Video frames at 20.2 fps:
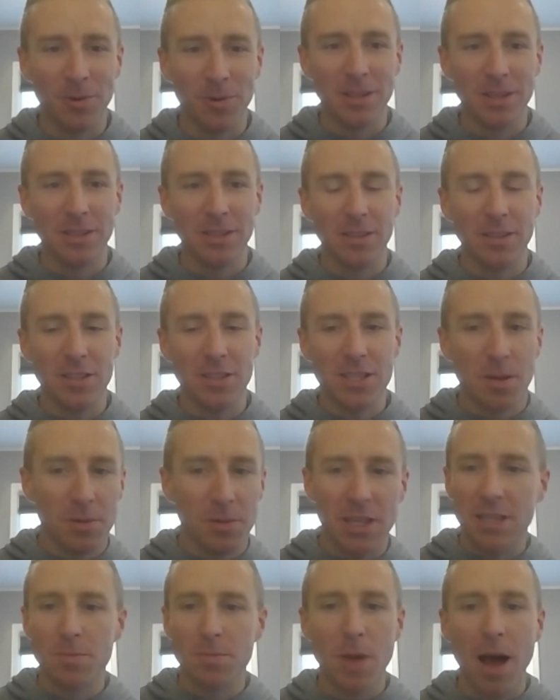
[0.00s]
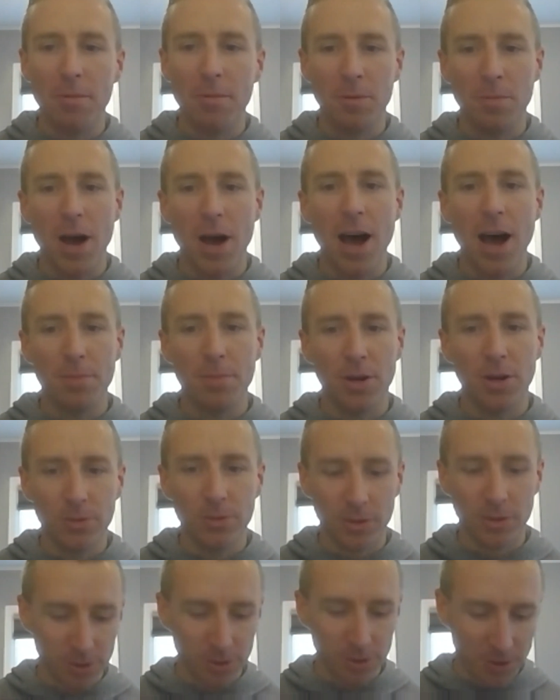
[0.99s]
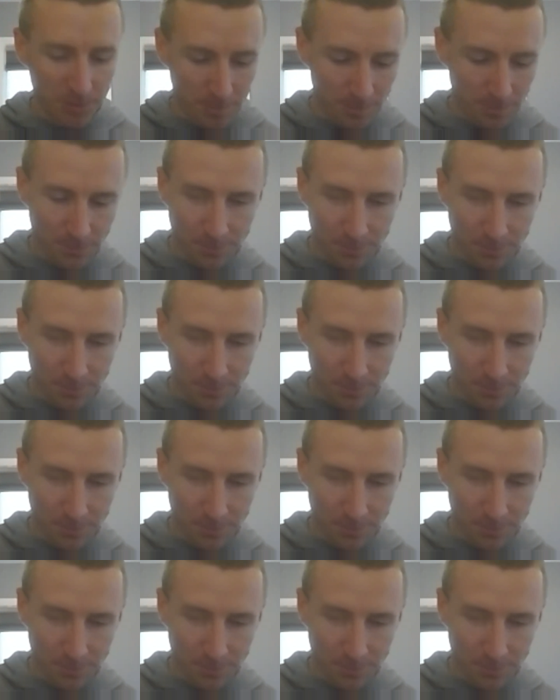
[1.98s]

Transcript: when some of these mom and pop owners